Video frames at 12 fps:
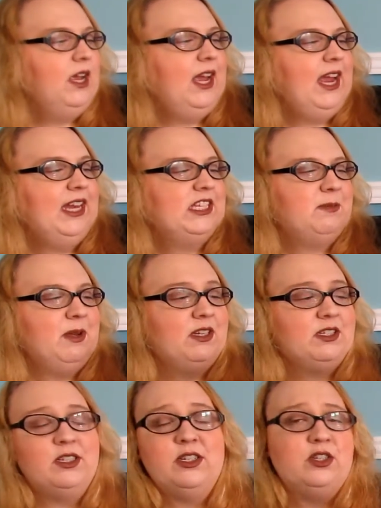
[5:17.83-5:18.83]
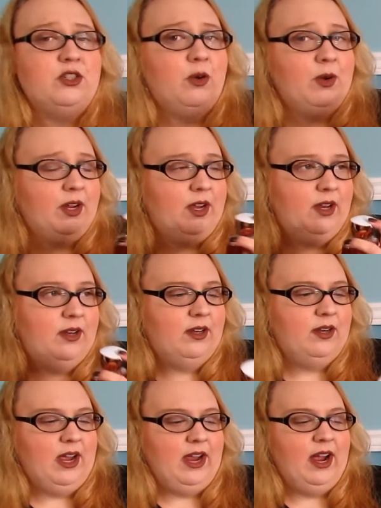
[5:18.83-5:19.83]
It smells so good.
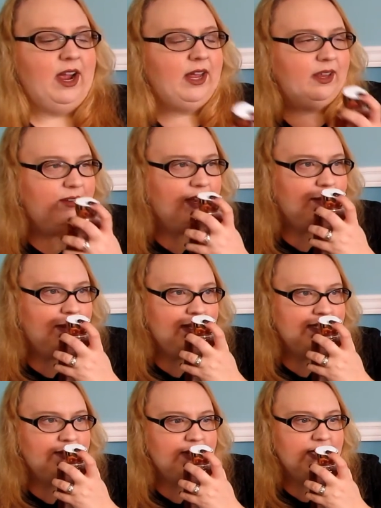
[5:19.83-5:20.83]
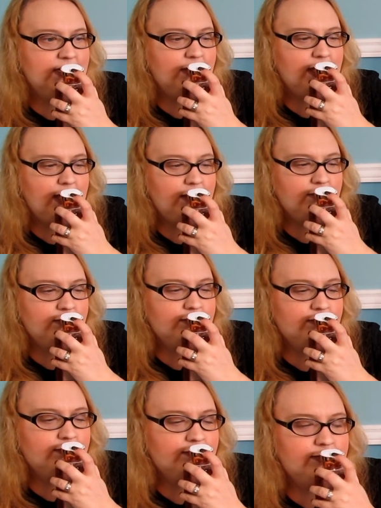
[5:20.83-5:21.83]
I highly recommend this so you can still get
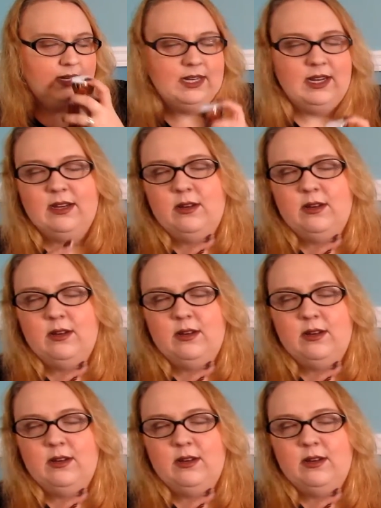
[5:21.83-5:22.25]
it.